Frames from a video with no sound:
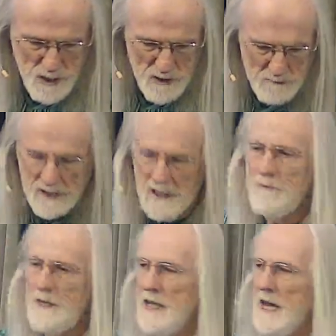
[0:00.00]

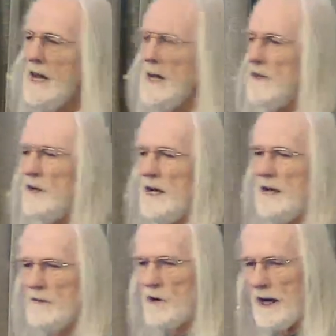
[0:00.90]
becoming a
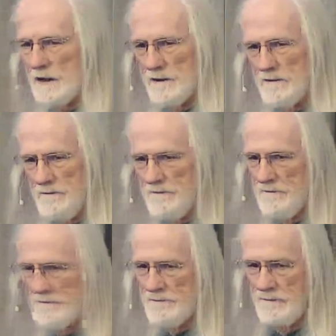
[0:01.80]
creative writer.
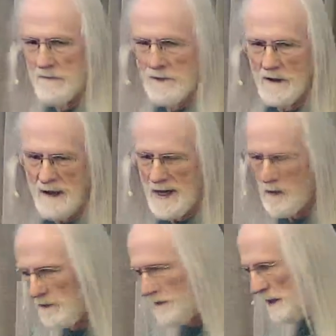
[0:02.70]
That
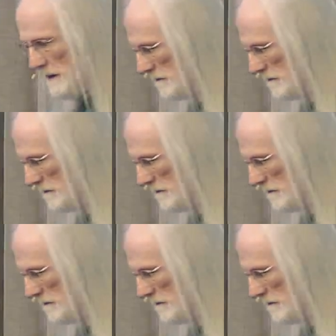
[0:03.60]
would be